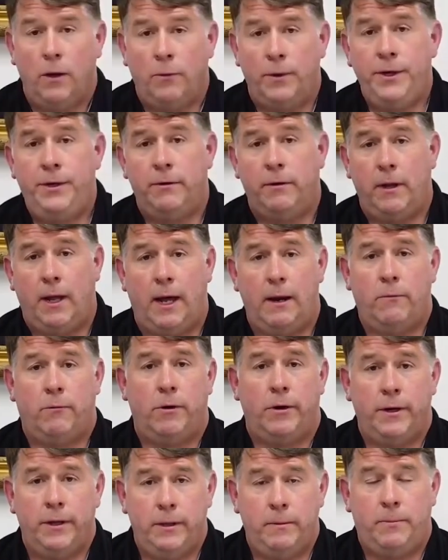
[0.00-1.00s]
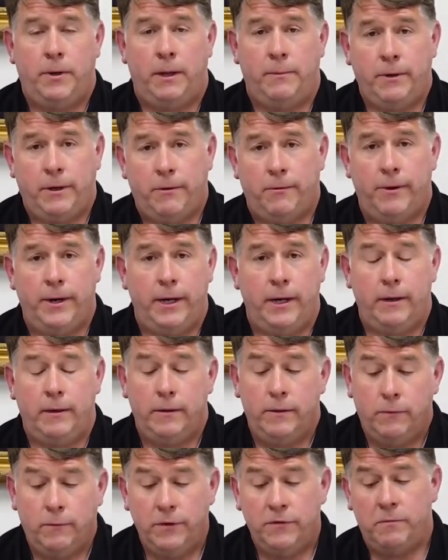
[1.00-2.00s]
We do a lot of work in the public arena,
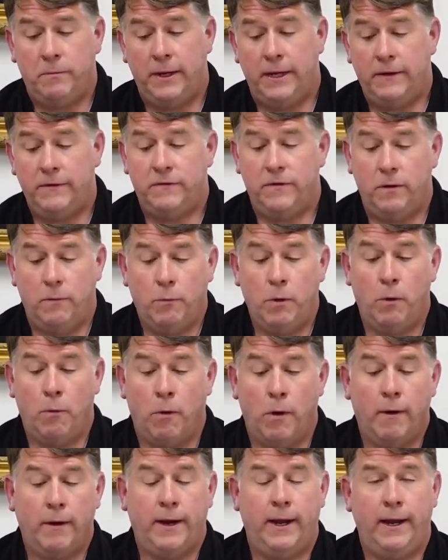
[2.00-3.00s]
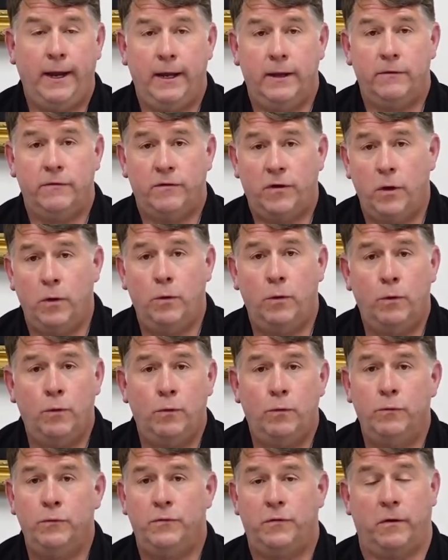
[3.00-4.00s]
which means that we're working in
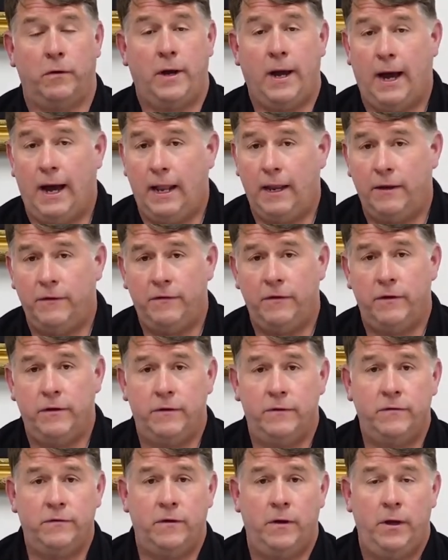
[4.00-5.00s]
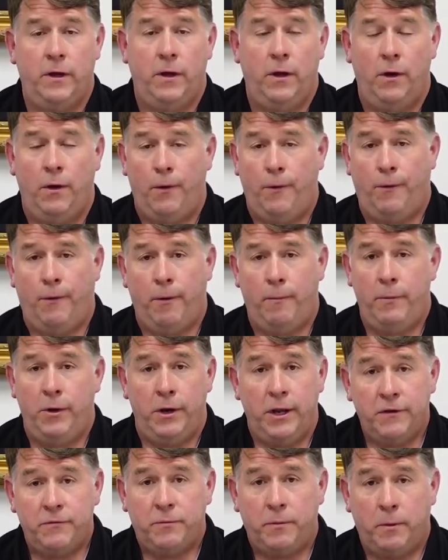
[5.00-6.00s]
schools or colleges or
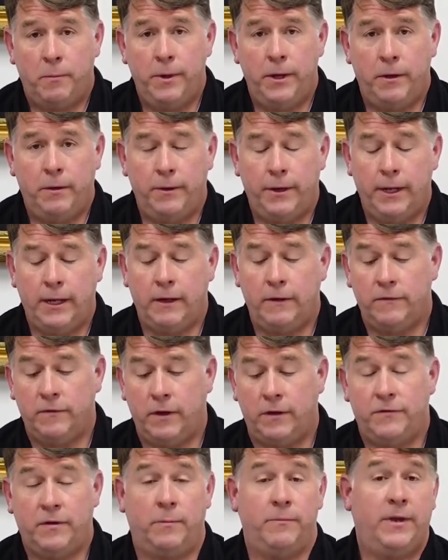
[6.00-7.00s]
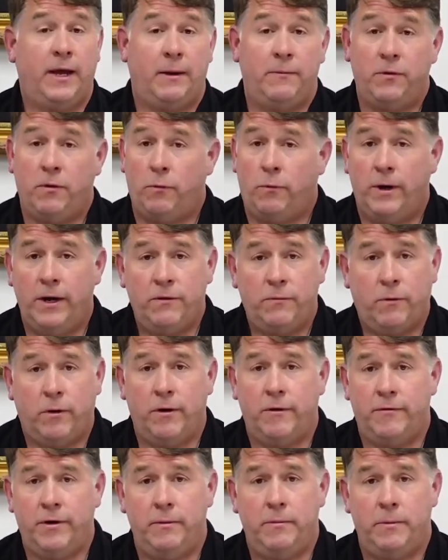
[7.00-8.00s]
municipal buildings, sometimes on
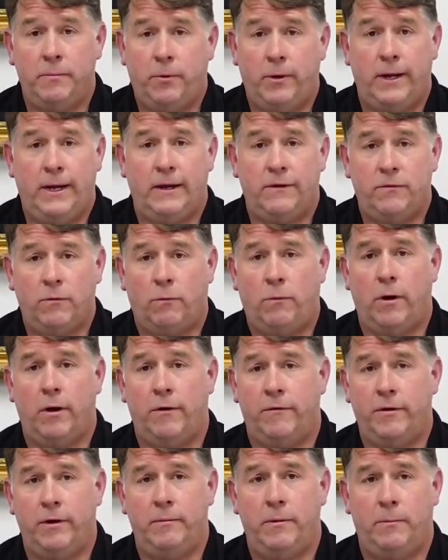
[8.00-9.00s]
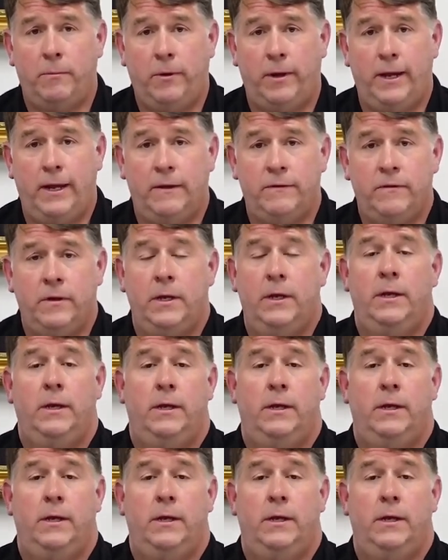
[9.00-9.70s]
wastewater treatment plants or water treatment plants.